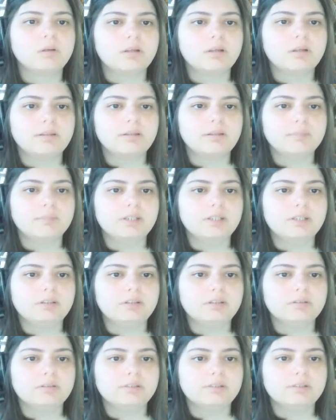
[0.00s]
Let me
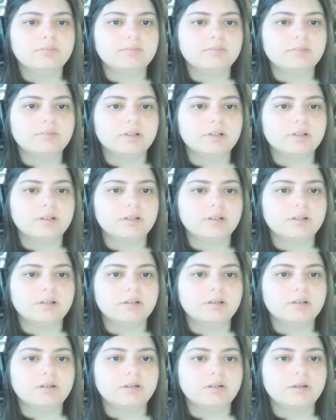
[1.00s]
do it
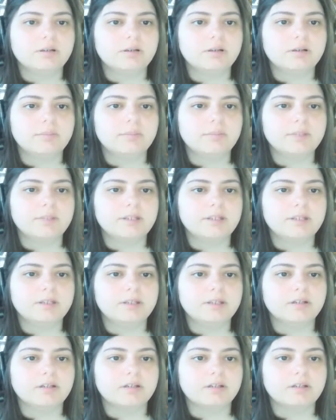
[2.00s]
from
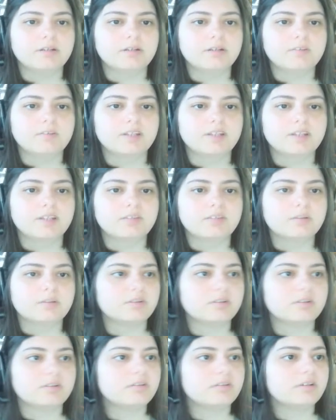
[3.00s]
here, because that's where
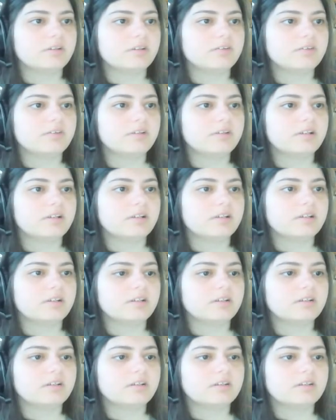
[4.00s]
the dress there is.